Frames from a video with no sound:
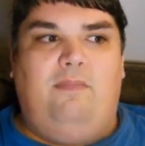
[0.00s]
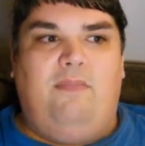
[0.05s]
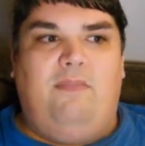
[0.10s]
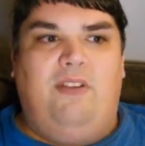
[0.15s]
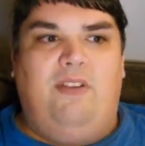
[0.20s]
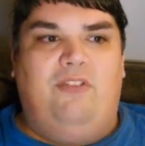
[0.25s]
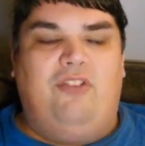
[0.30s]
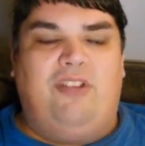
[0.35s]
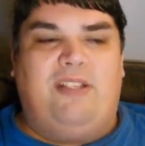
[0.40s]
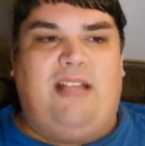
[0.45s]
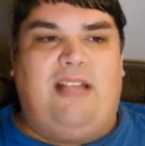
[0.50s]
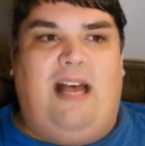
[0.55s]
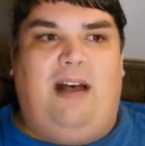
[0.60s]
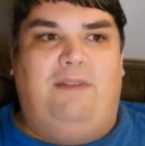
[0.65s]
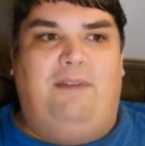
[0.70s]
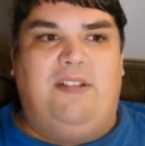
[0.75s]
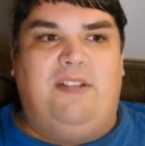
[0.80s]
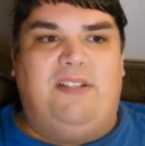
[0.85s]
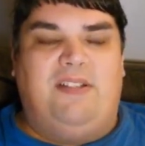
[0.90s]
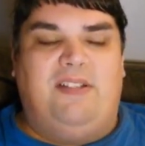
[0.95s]
just
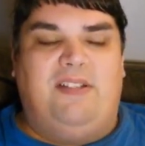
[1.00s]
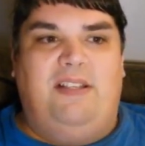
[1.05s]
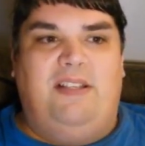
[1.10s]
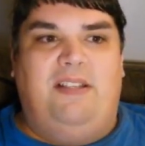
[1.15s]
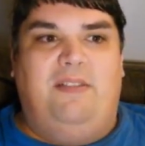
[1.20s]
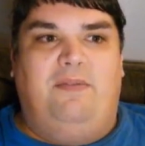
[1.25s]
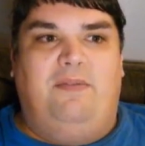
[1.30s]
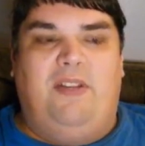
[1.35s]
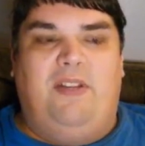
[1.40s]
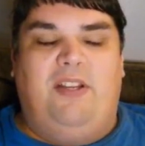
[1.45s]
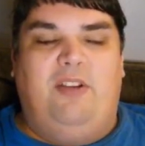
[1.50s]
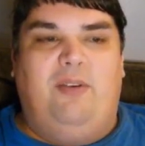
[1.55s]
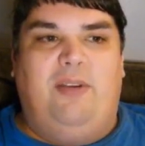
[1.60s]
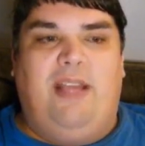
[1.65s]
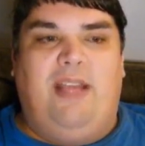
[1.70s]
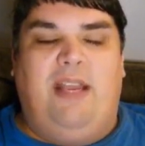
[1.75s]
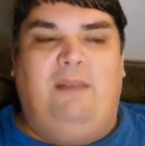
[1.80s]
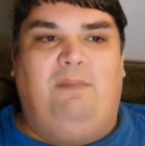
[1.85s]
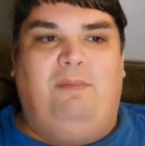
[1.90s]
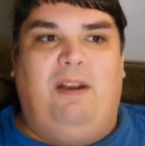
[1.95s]
obviously the video
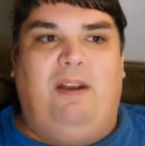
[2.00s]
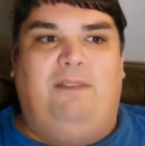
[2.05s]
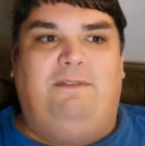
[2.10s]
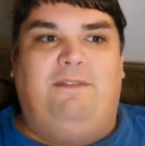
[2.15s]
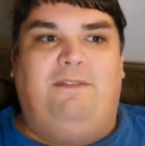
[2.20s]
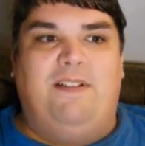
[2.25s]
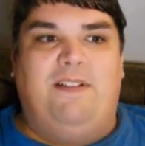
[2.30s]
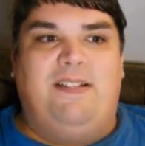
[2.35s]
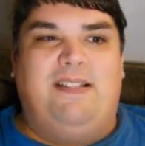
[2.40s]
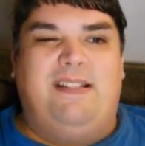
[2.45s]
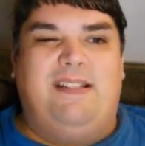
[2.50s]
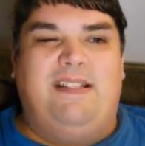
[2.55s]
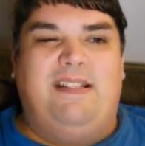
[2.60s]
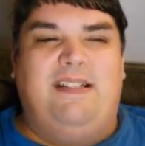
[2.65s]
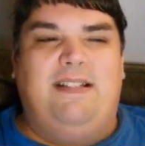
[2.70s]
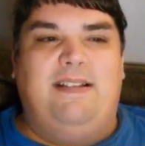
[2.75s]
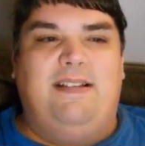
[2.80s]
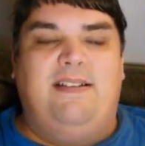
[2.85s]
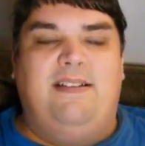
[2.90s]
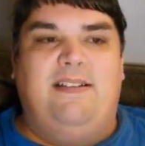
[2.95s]
game
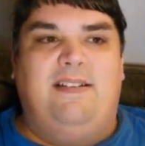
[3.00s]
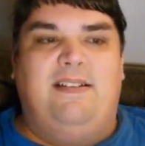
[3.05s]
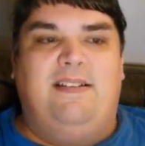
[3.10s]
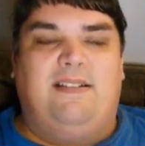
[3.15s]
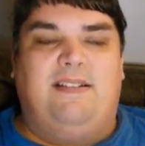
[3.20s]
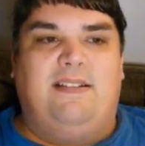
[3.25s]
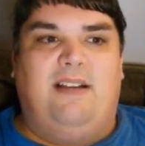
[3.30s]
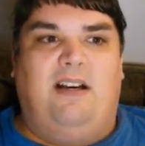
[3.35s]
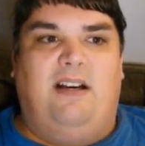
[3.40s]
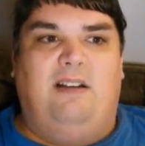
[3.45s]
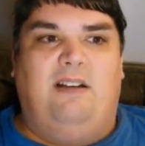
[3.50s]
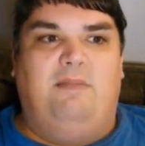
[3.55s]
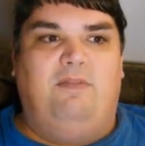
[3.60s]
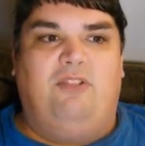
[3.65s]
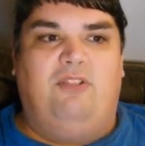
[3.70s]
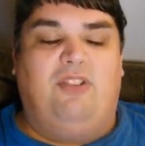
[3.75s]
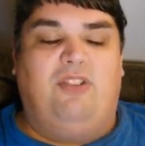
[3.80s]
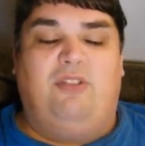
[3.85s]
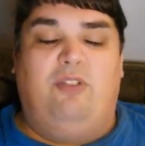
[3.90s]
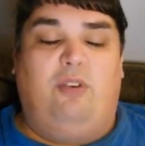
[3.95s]
references, um,
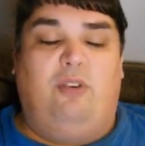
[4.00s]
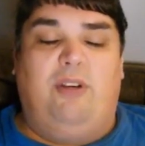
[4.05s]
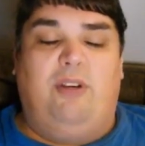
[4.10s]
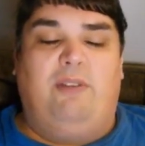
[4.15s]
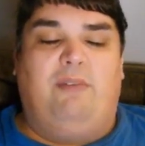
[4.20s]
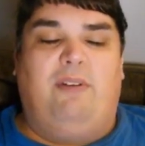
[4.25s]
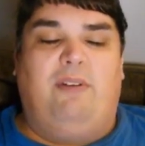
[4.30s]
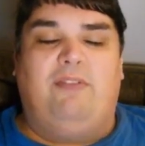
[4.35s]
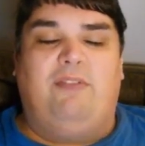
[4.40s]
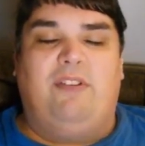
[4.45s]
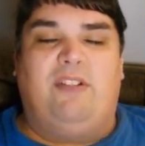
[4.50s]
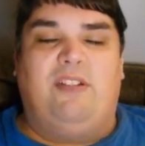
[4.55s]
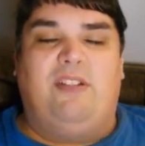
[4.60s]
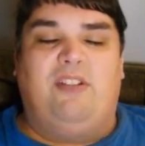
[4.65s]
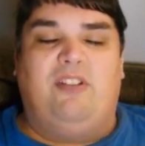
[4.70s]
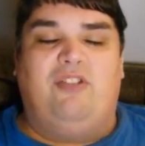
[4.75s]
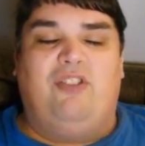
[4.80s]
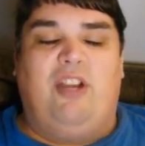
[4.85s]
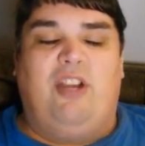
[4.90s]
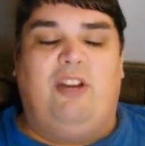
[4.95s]
just nerdy references
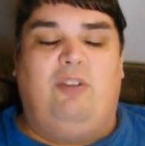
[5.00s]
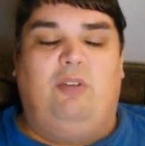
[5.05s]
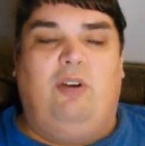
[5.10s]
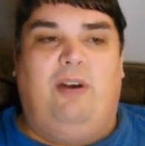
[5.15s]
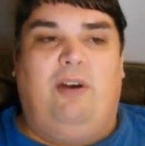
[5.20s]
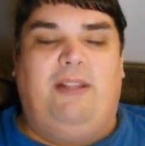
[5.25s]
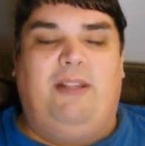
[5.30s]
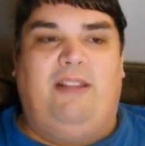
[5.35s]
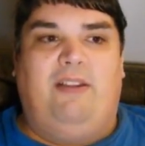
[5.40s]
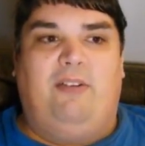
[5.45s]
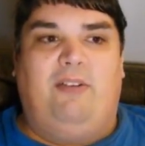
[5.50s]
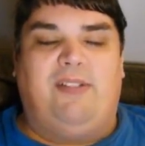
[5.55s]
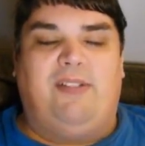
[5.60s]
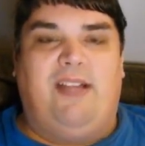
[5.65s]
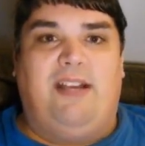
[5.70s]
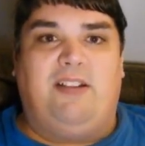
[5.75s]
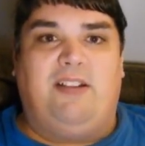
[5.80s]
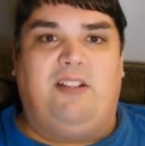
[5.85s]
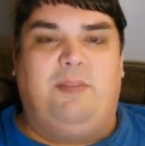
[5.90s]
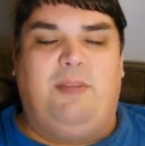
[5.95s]
in general. I mean, there's
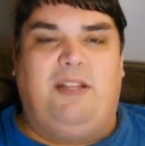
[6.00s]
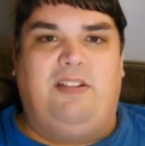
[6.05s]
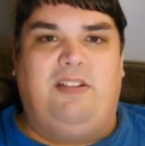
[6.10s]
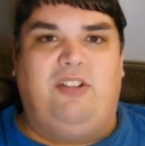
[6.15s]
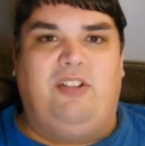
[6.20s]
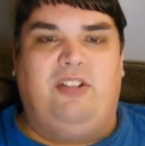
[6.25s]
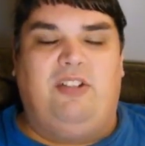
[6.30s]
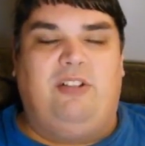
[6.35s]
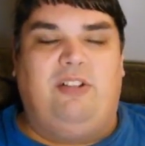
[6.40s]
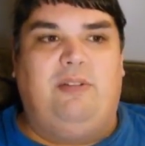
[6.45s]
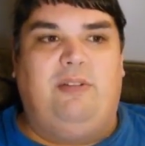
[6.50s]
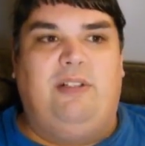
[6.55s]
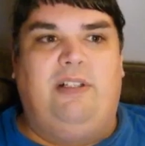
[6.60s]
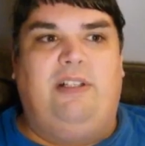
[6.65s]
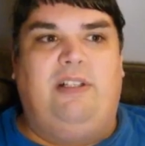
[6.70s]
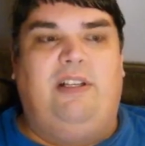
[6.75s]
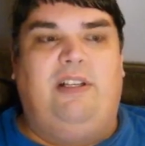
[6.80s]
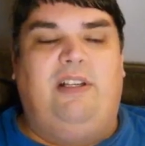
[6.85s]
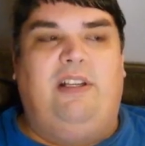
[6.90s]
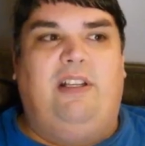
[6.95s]
X Men too.
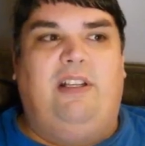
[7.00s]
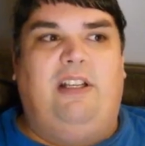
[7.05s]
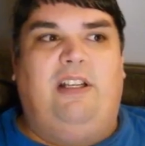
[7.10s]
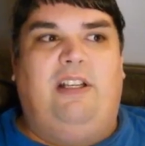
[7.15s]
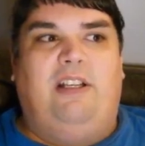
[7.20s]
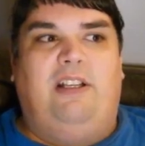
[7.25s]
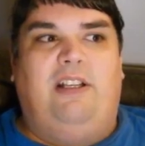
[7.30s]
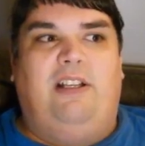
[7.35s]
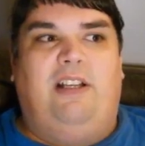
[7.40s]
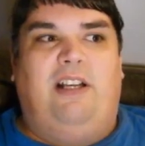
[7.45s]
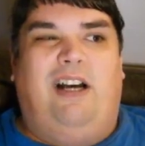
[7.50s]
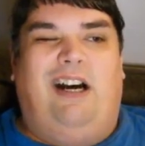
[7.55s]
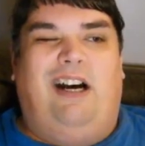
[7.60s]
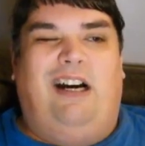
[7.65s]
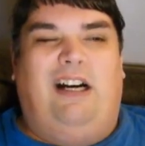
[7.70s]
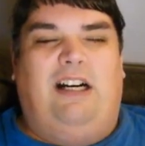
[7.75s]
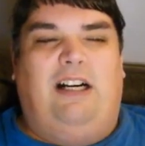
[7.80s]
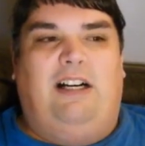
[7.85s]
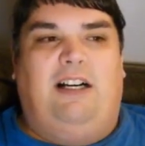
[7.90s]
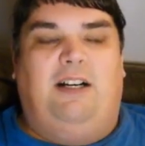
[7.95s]

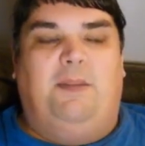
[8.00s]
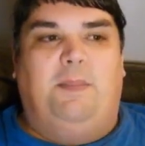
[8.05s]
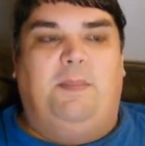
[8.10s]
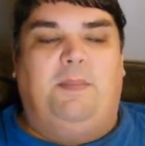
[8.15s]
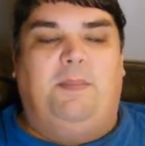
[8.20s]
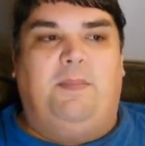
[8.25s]
Um,